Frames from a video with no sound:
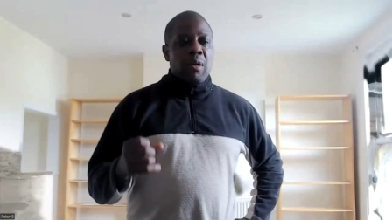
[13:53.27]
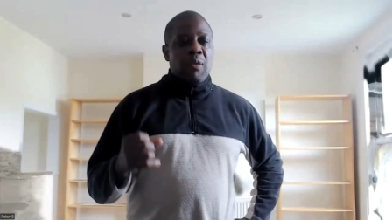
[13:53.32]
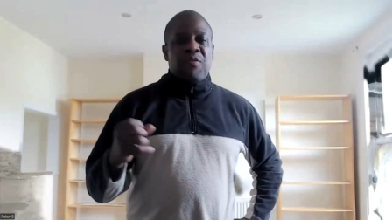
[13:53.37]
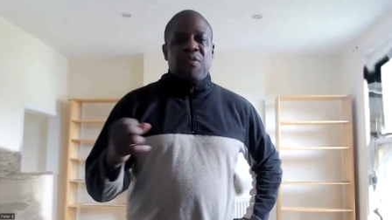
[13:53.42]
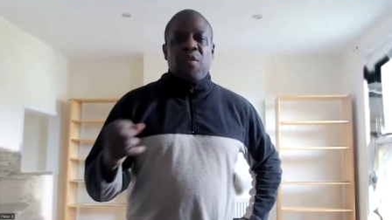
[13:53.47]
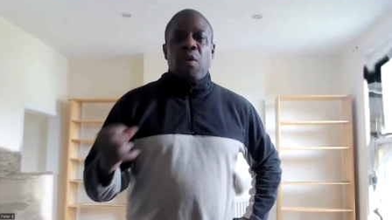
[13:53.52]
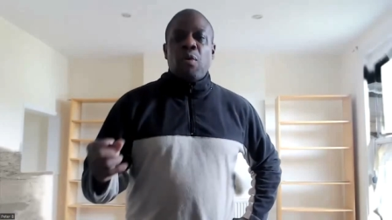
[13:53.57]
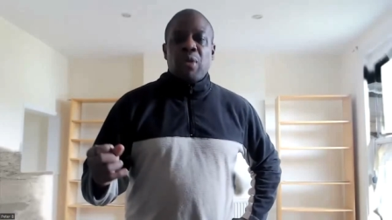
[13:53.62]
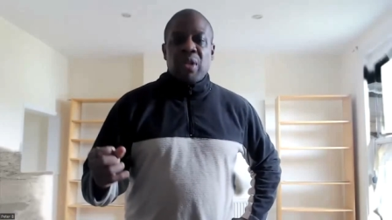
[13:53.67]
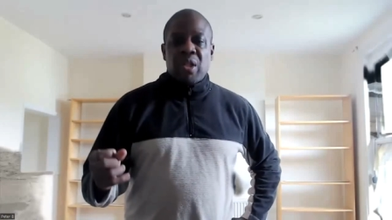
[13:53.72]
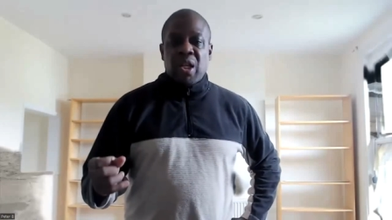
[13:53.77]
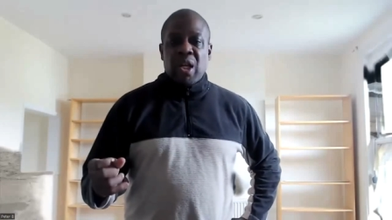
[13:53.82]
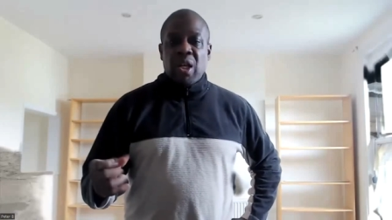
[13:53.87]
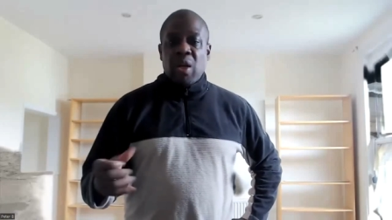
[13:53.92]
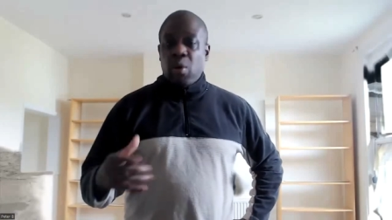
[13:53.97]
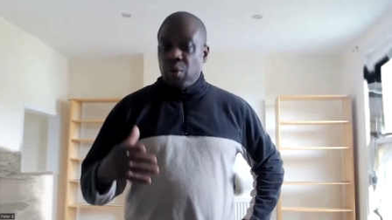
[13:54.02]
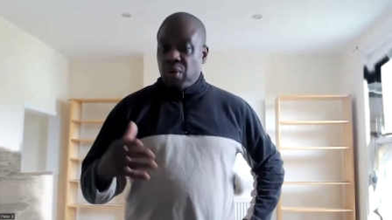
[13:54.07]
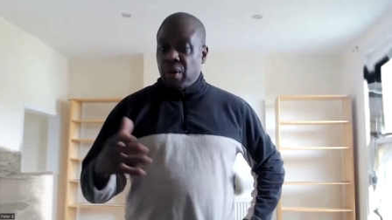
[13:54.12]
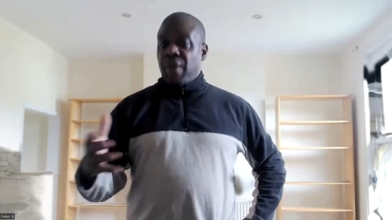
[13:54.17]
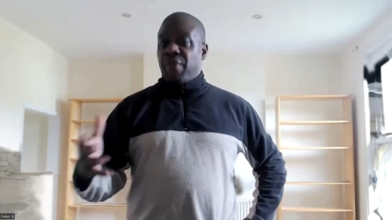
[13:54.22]

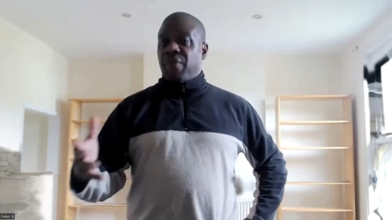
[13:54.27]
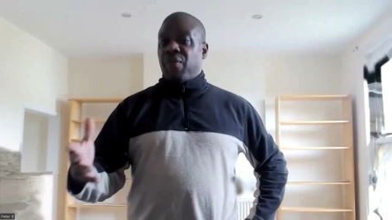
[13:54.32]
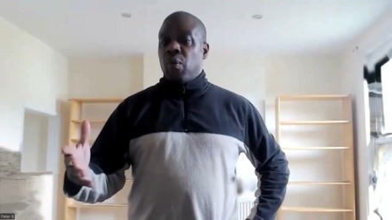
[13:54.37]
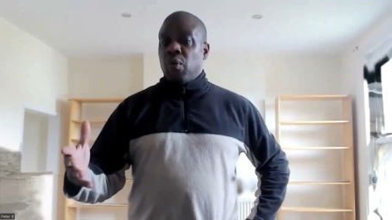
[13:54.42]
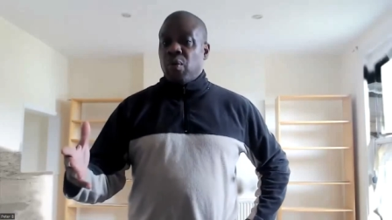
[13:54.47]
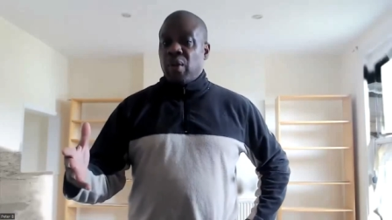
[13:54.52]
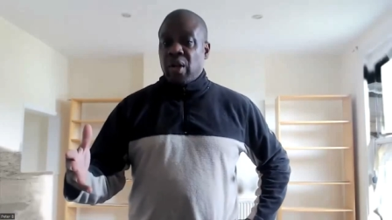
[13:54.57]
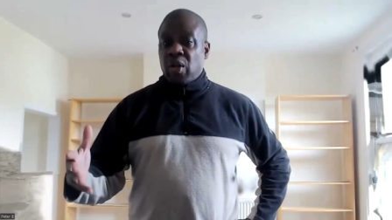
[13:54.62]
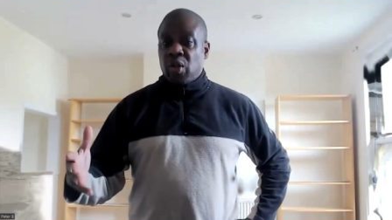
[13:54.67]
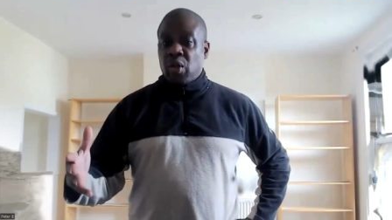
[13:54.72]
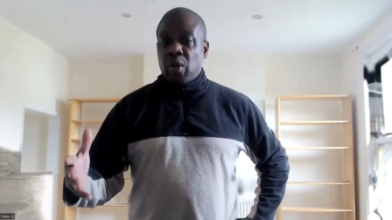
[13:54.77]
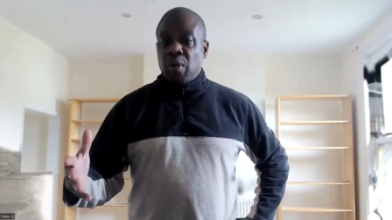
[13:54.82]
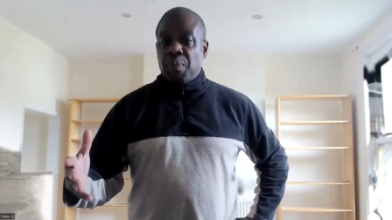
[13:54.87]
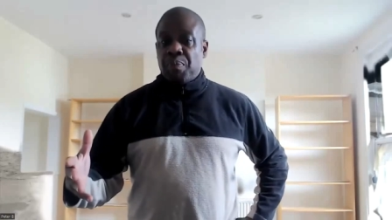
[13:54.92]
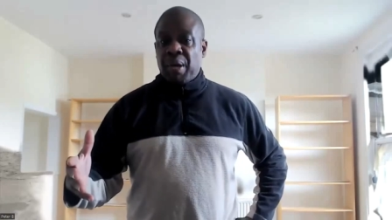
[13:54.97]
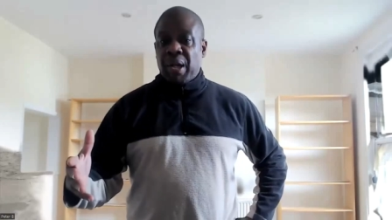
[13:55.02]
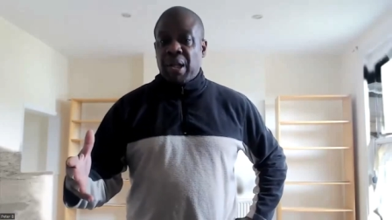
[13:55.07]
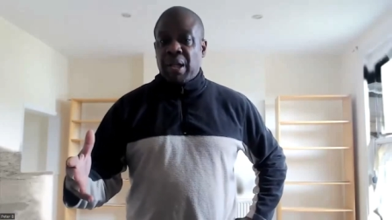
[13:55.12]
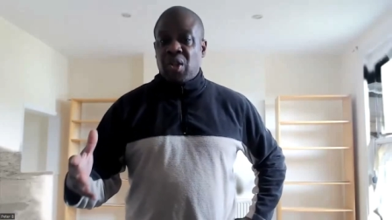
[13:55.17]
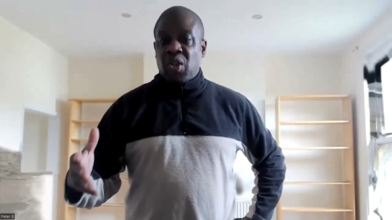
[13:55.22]
authority who they thought they should
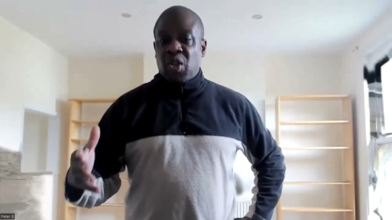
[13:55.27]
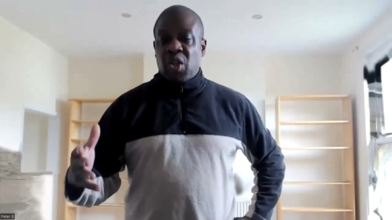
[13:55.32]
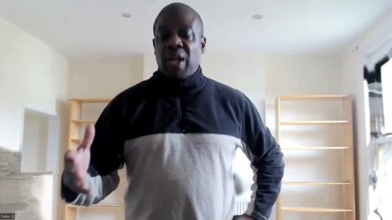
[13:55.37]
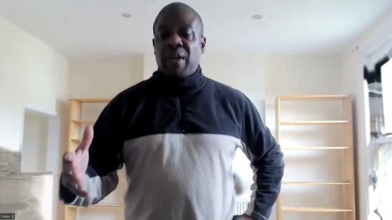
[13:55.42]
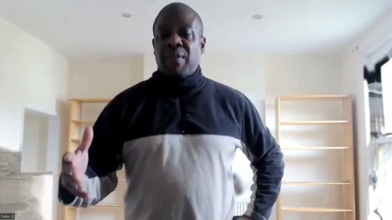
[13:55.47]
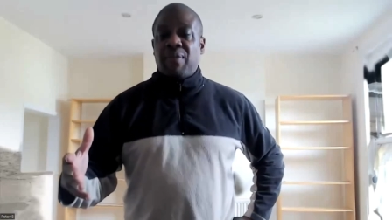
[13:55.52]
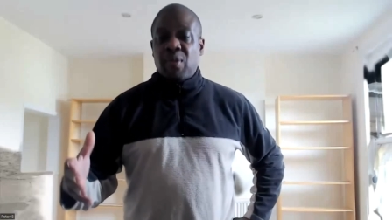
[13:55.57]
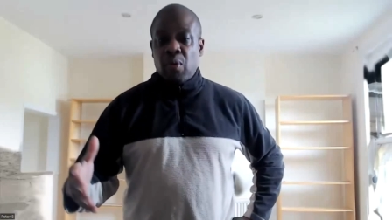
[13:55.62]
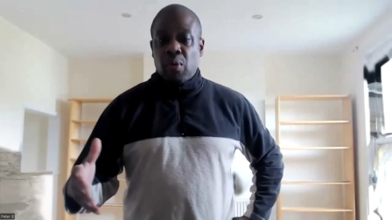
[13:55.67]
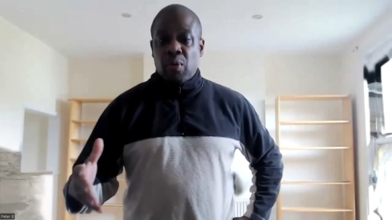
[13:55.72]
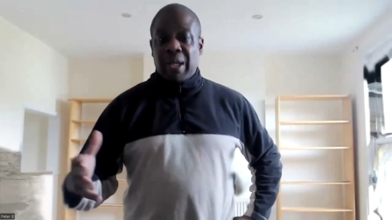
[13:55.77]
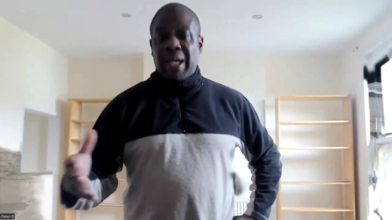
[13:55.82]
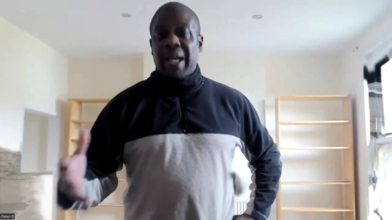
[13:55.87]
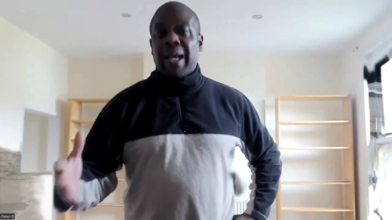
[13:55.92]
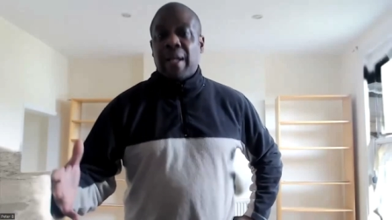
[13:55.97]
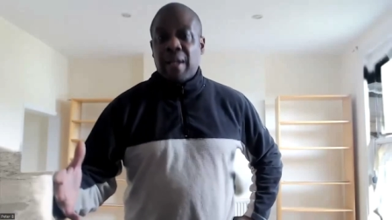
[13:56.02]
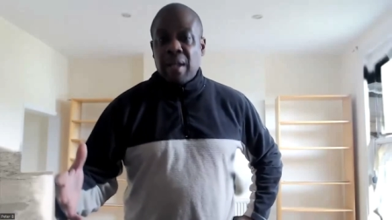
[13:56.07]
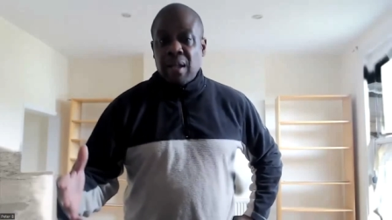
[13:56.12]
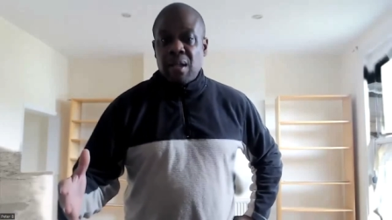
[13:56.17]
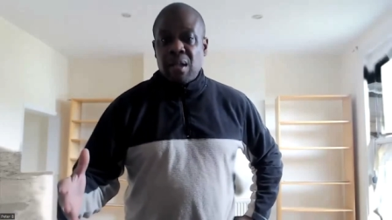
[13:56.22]
have been chiefs or
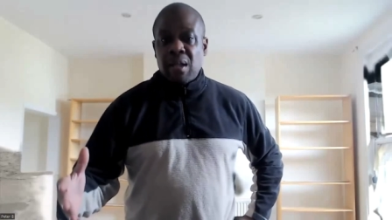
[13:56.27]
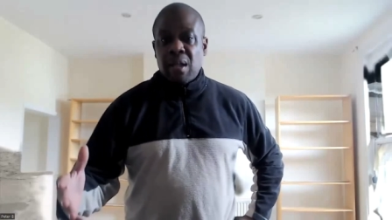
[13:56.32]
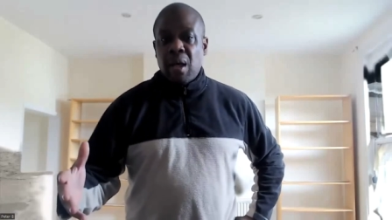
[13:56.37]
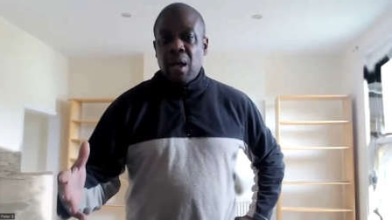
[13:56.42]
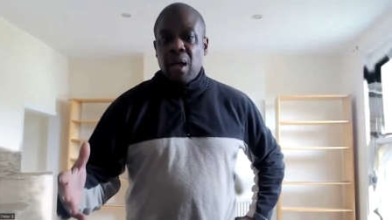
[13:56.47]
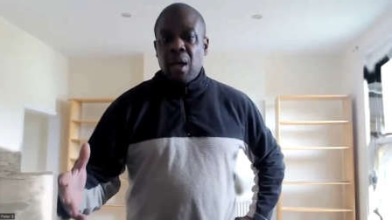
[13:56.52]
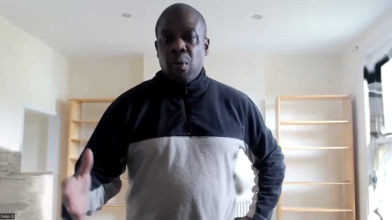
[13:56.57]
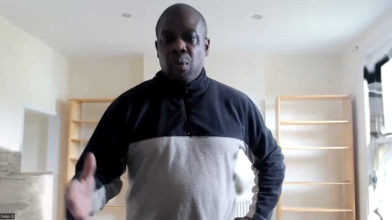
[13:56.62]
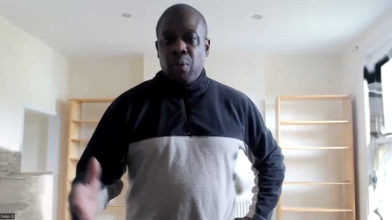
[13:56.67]
kings,